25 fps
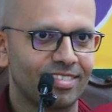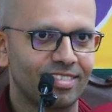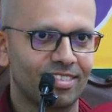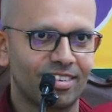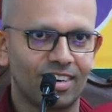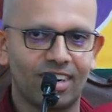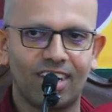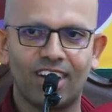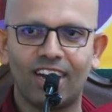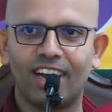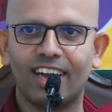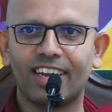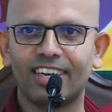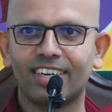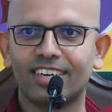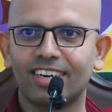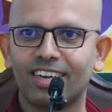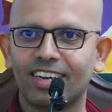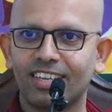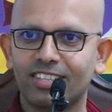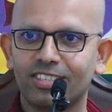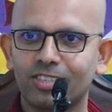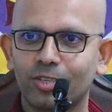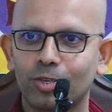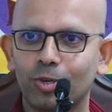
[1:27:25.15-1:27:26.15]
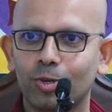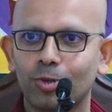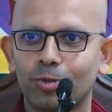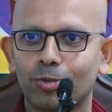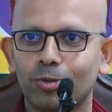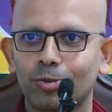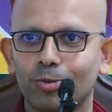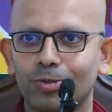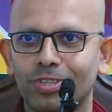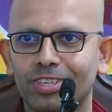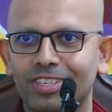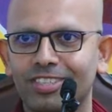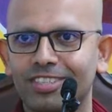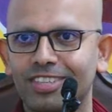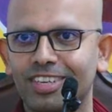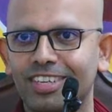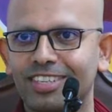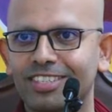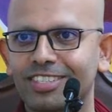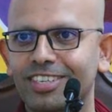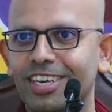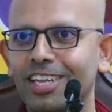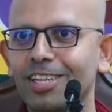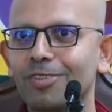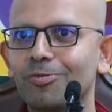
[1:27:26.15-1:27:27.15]
Right, let's go through this
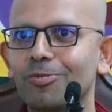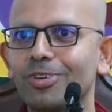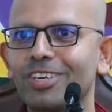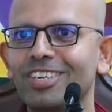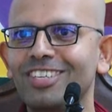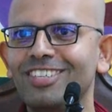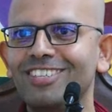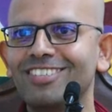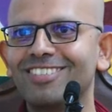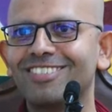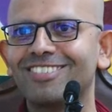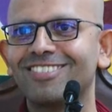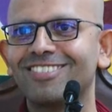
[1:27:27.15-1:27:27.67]
then, shall we?